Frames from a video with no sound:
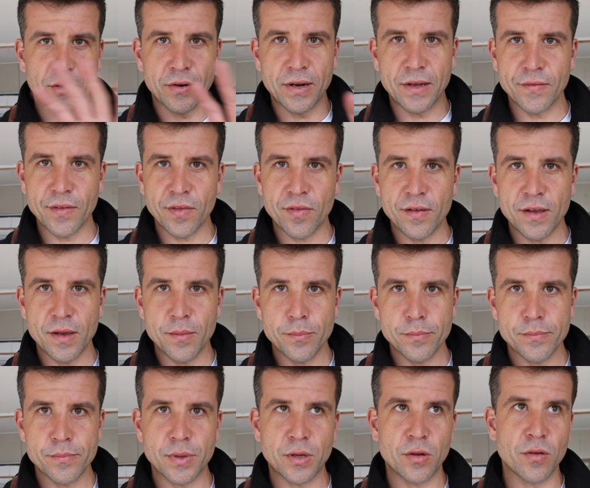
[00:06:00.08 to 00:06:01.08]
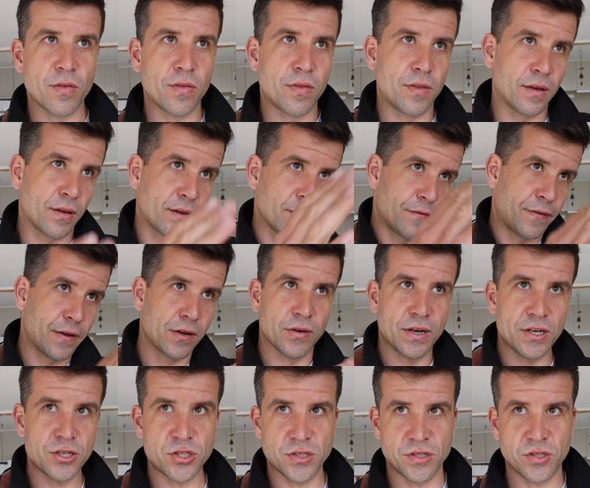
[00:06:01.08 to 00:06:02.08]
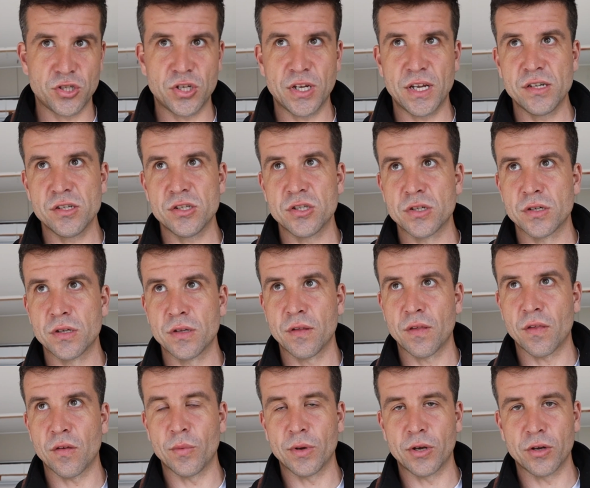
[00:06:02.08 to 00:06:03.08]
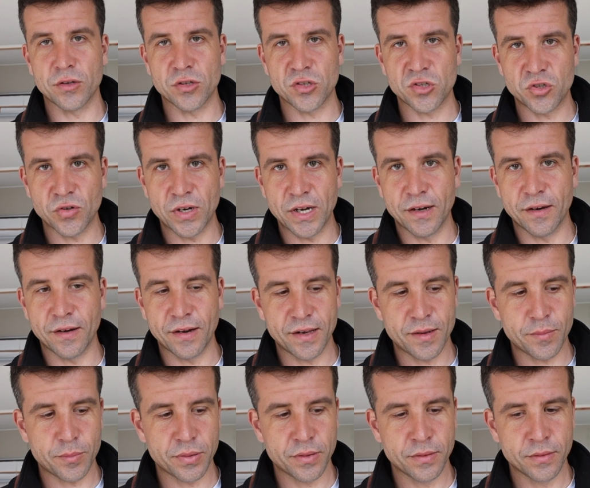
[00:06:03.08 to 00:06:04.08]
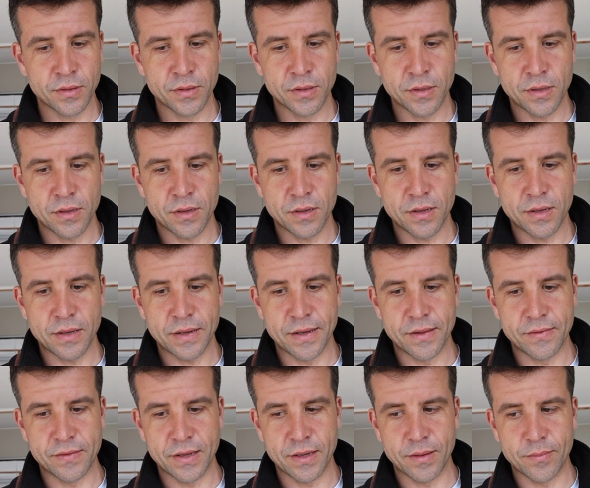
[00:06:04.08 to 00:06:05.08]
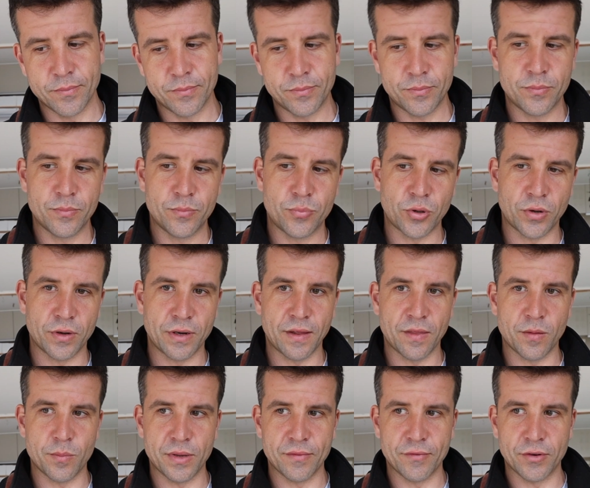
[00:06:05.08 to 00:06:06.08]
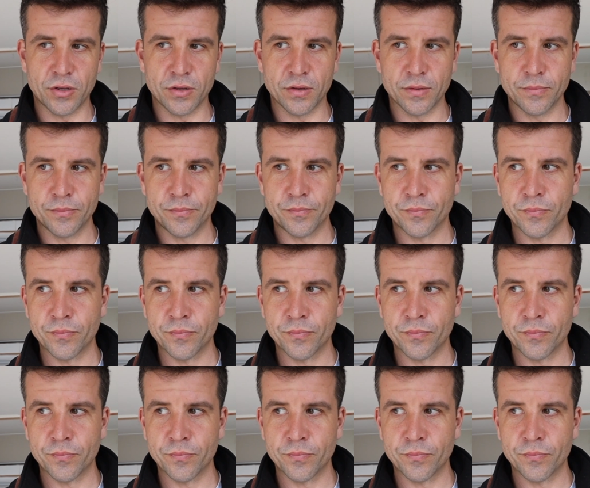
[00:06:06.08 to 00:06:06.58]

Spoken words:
around this time because the configuration has changed. So we've got to straighten it up and then put another bevel on.